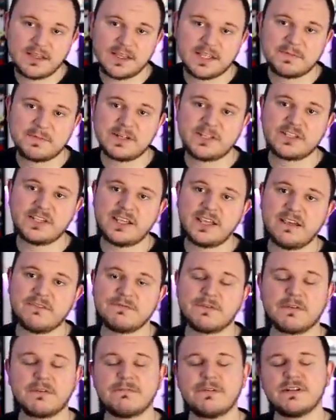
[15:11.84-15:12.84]
especially
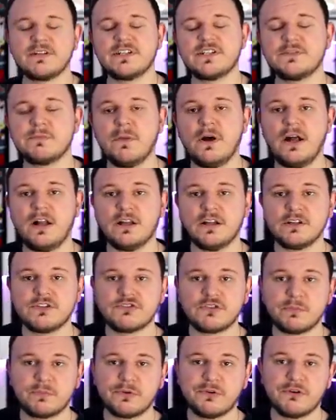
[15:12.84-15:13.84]
if you're a very small
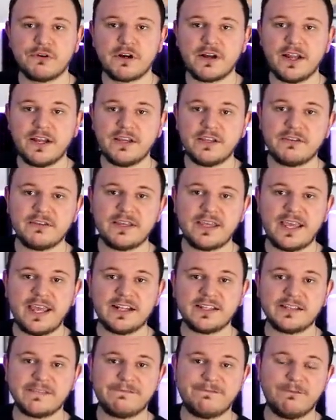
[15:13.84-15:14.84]
entrepreneur and you
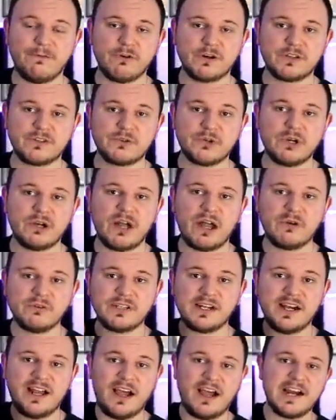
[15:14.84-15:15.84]
can't afford to go out
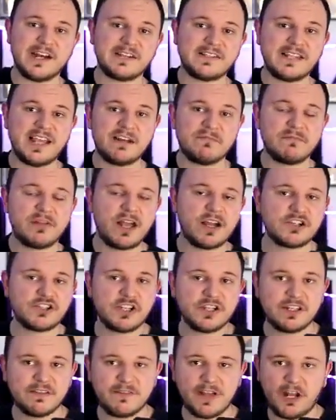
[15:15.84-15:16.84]
and hire 10
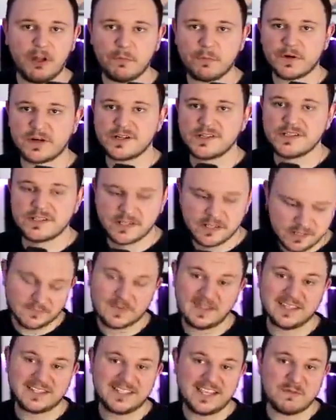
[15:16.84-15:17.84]
blockchain developers,
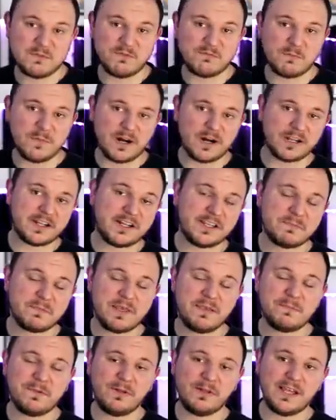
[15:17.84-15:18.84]
a team of marketing
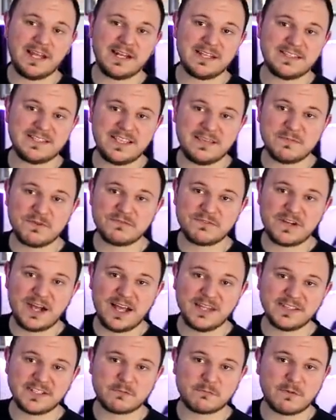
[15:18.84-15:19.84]
people, and a team of
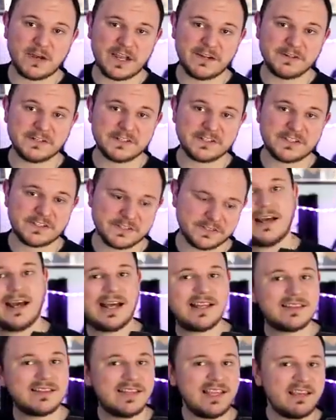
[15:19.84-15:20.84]
content writers,
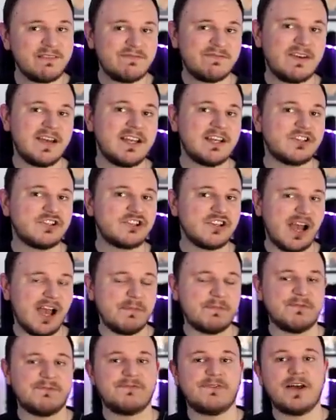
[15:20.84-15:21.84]
a DeFi
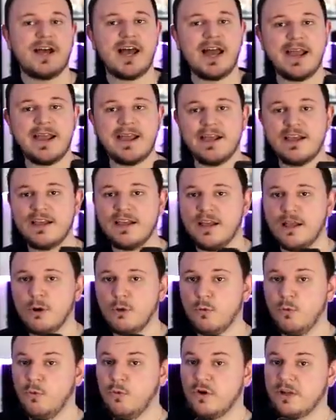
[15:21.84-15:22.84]
Shopify
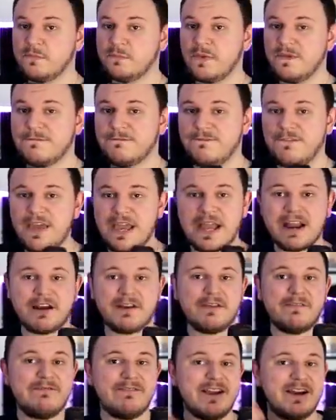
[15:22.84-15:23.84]
would be
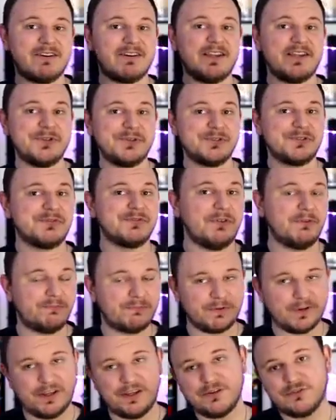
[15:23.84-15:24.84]
very, very useful
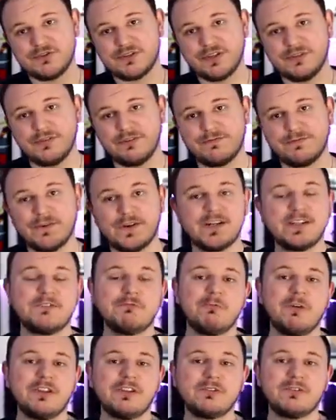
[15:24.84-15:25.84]
for you. So the
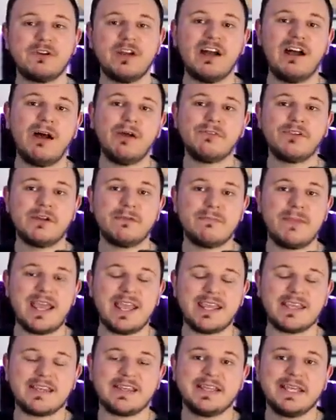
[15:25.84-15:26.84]
first one to go out and
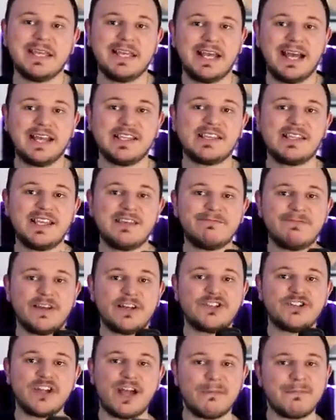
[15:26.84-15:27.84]
make a DeFi
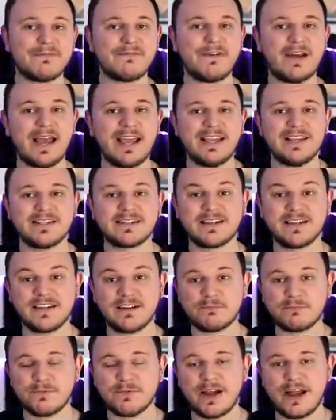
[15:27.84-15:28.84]
Shopify is
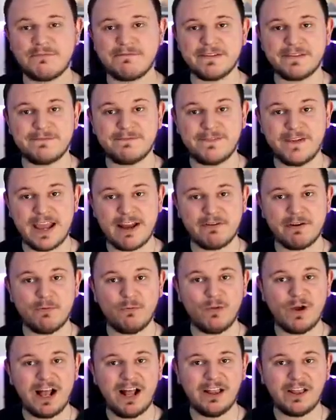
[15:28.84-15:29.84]
gonna profit very
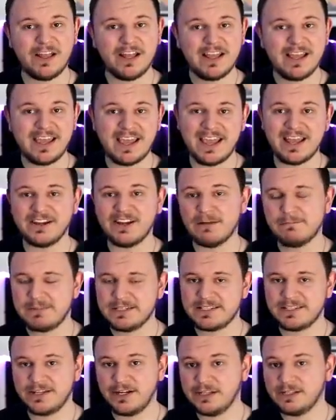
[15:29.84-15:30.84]
well, and
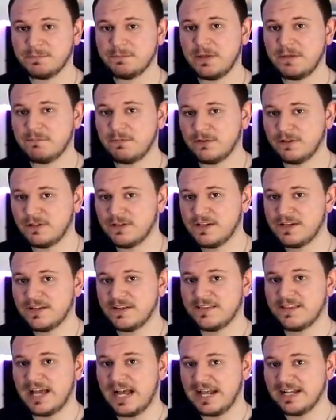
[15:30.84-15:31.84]
obviously all the people
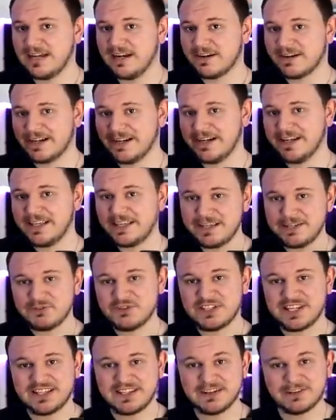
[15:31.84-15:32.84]
that are gonna
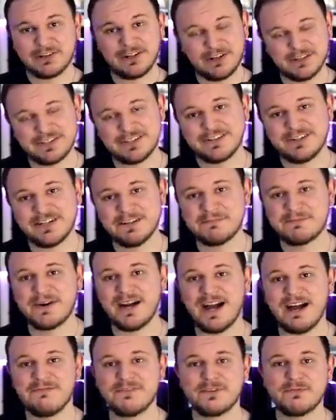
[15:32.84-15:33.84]
use it are also gonna
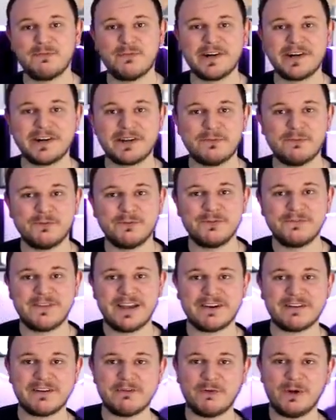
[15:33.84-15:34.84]
profit very,
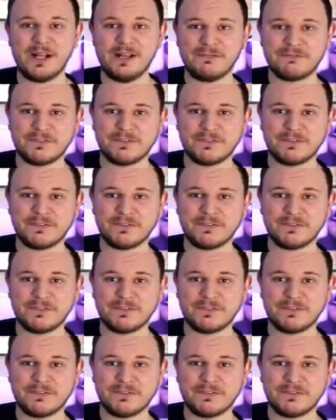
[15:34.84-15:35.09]
very well